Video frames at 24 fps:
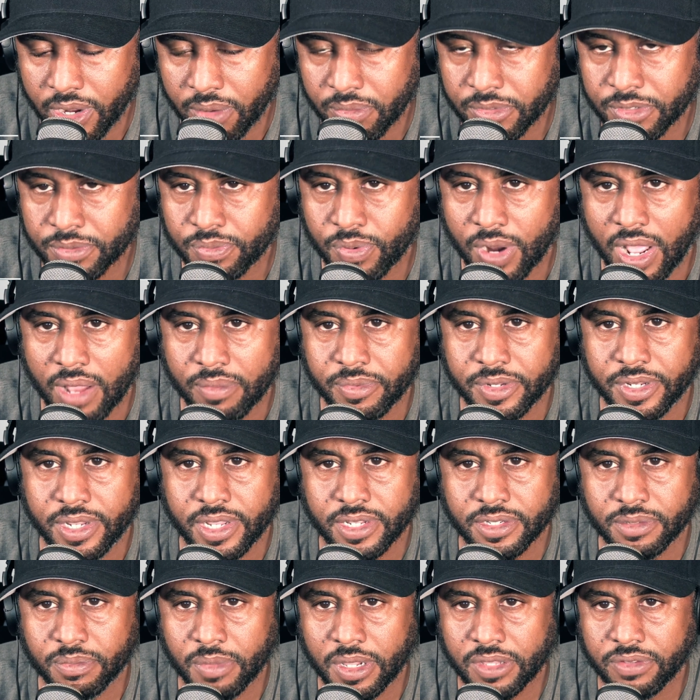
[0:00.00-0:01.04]
of them is probably
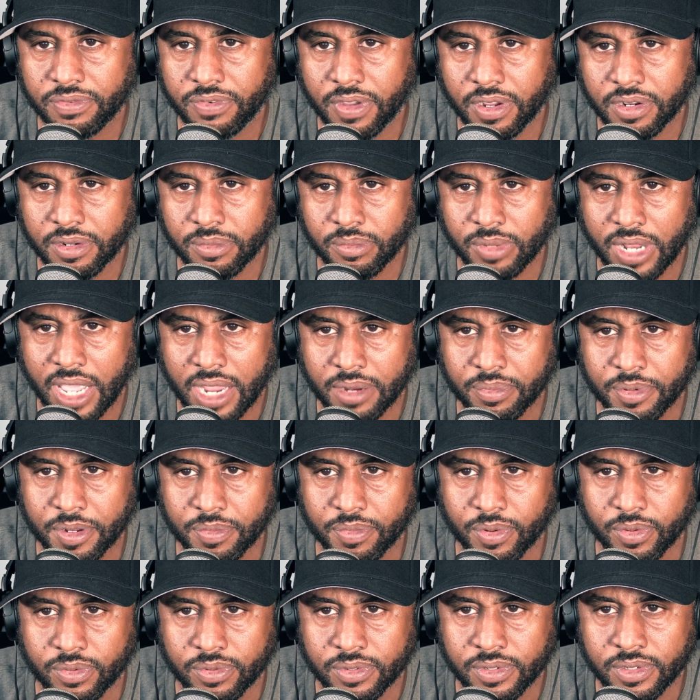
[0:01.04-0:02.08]
against motherfucking black
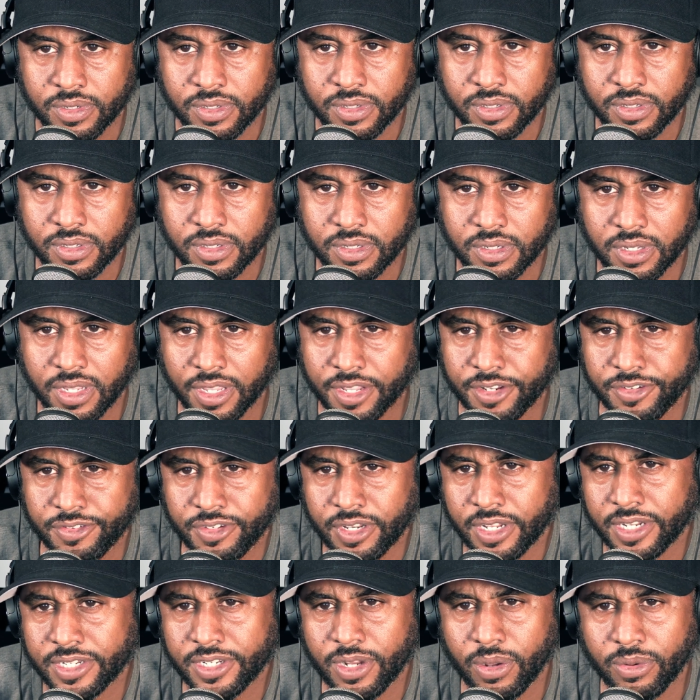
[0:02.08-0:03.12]
people. I
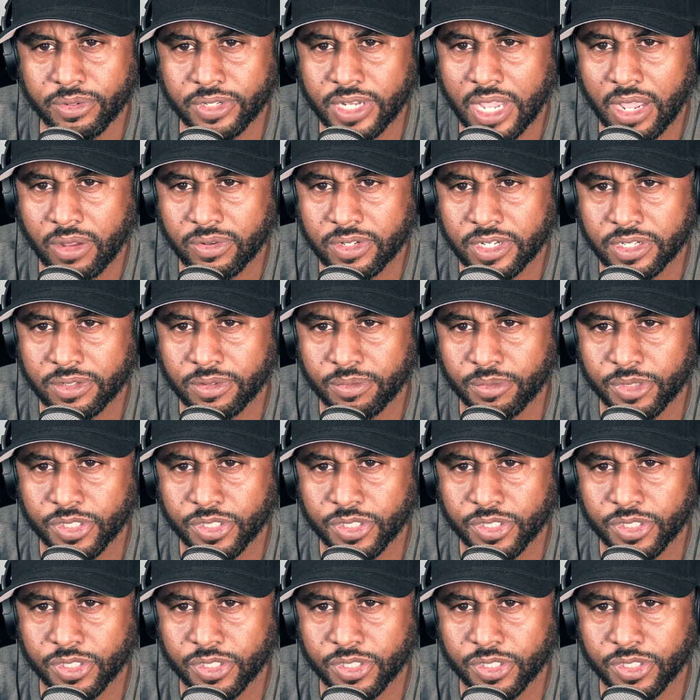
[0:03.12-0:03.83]
don't doubt that the